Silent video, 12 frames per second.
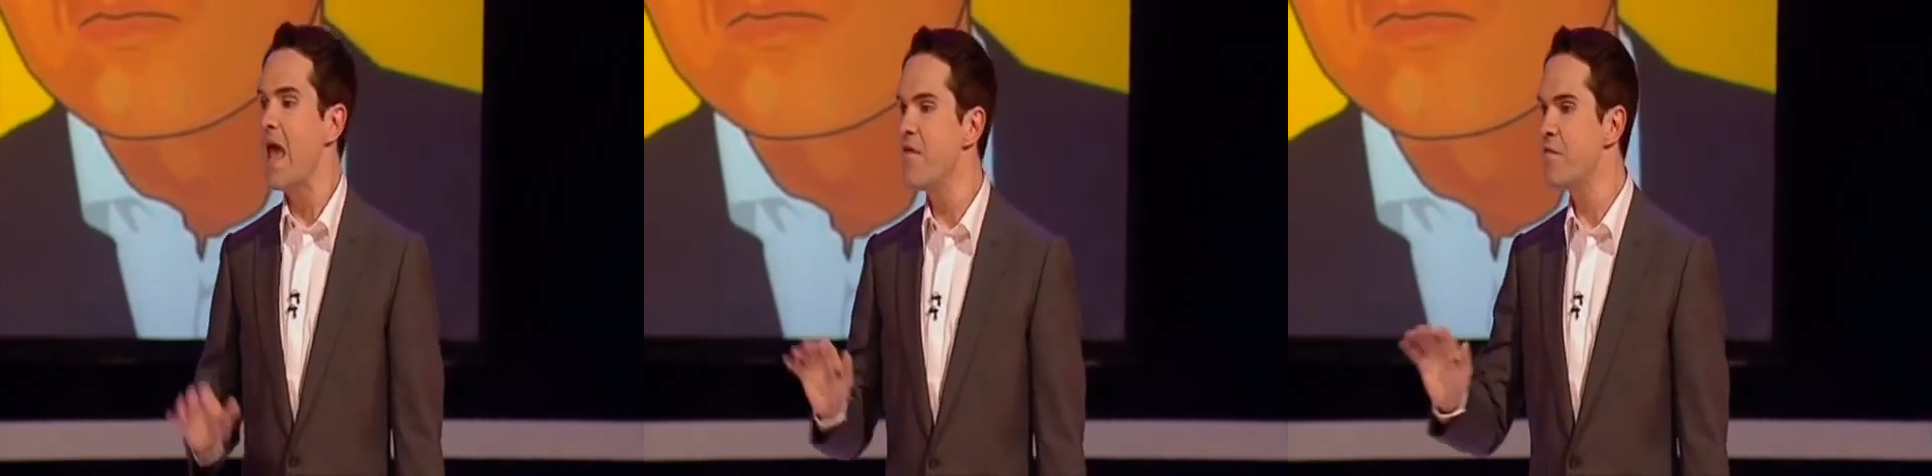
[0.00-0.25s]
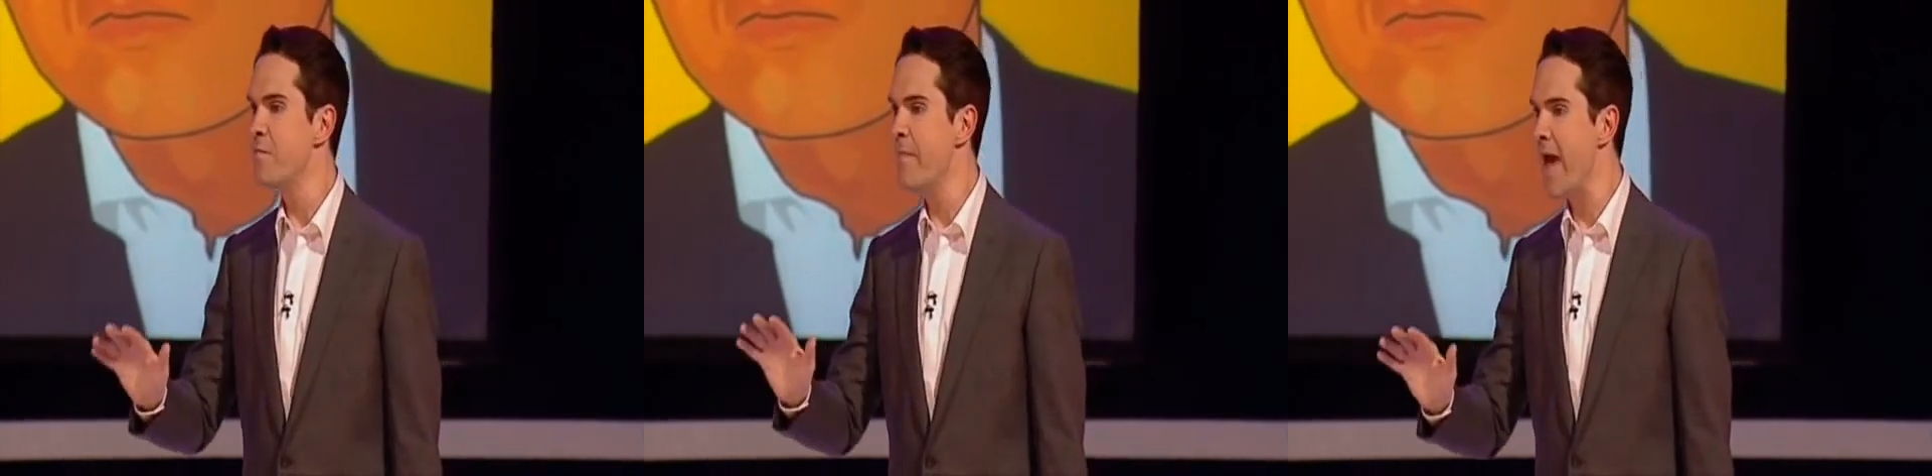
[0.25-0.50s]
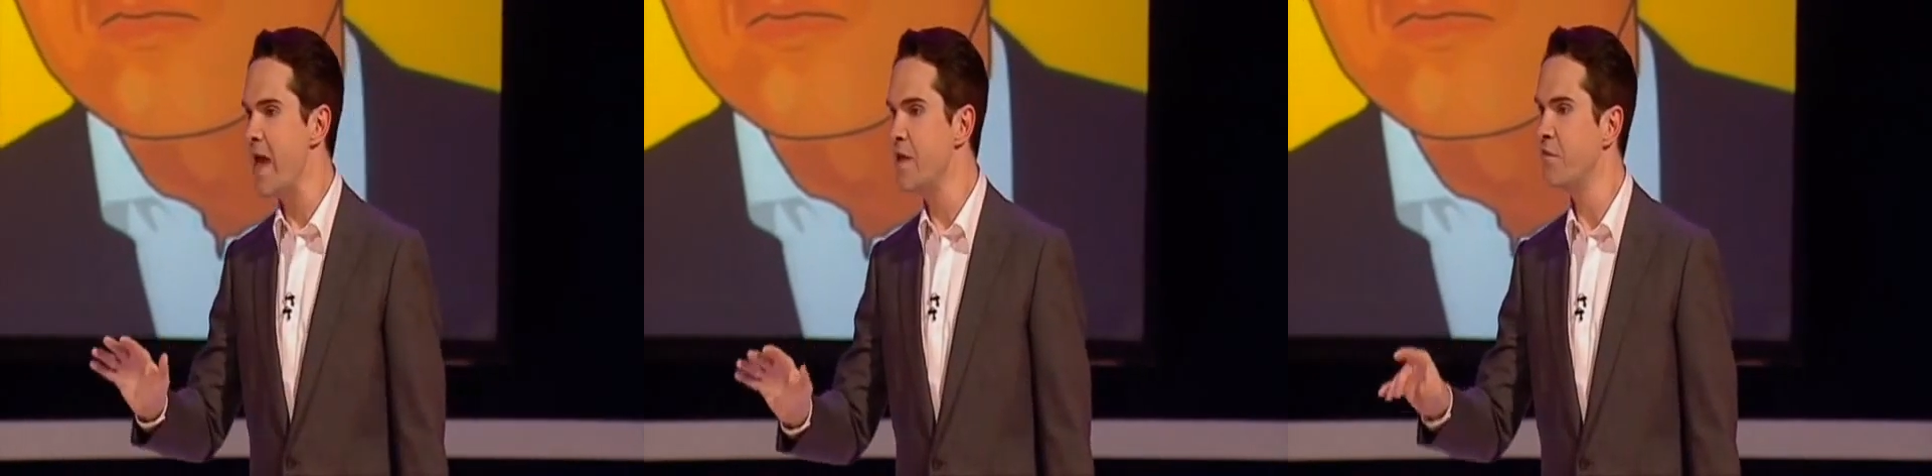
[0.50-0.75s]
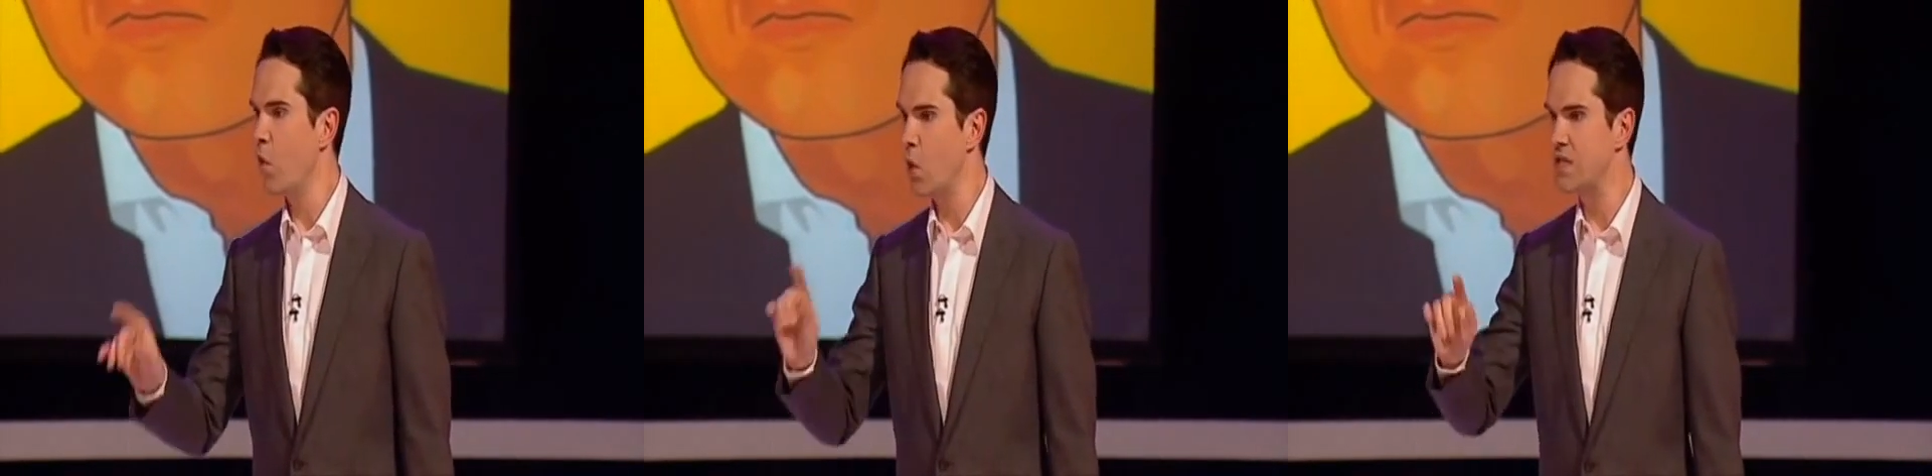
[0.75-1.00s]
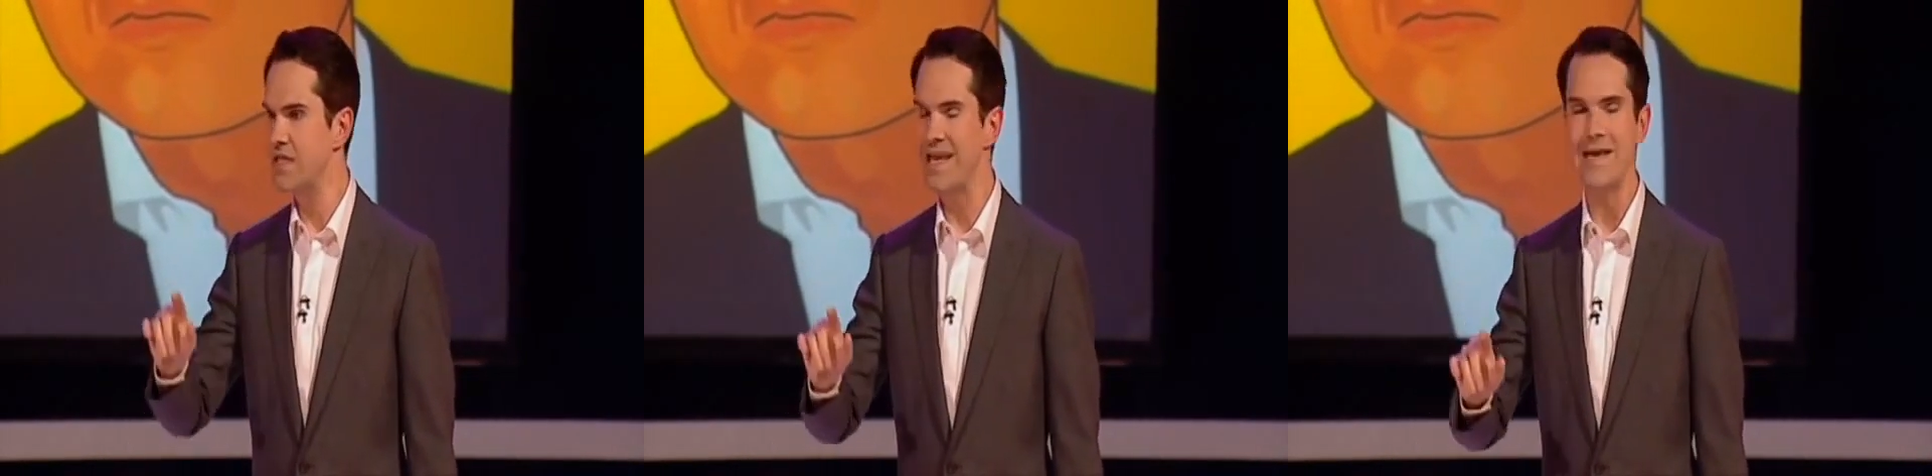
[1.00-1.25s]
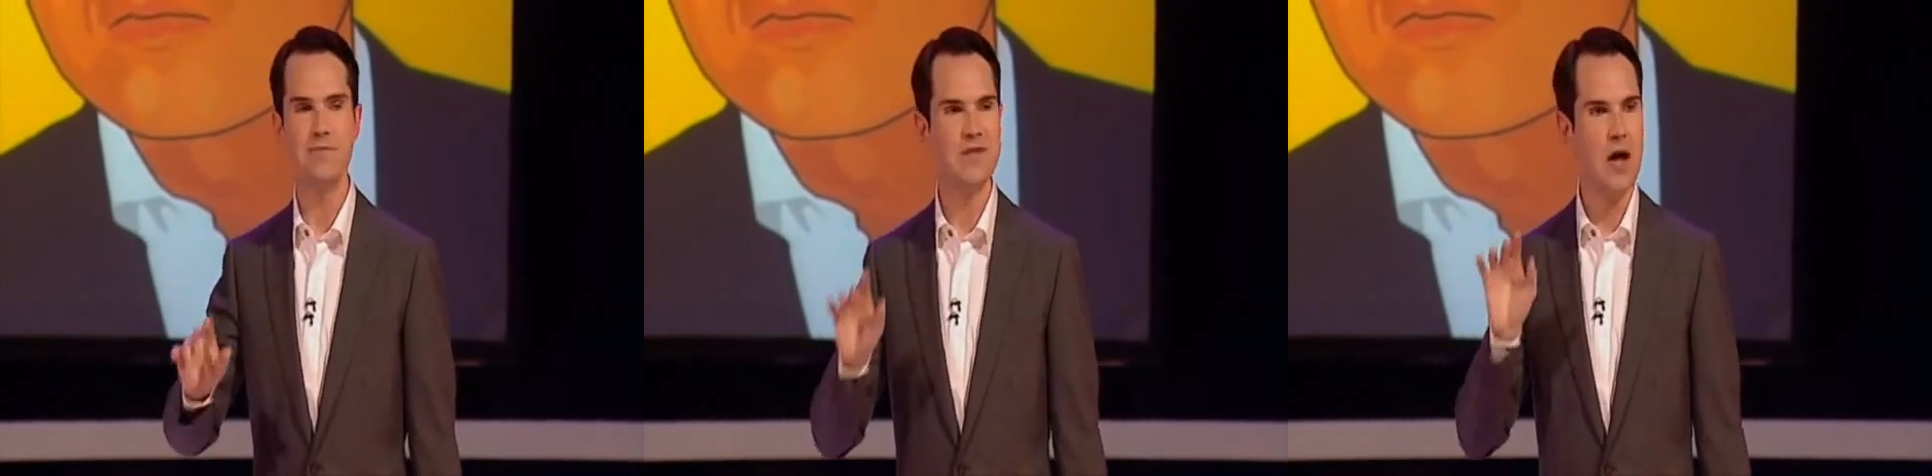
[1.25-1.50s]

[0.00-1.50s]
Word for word: if men fall asleep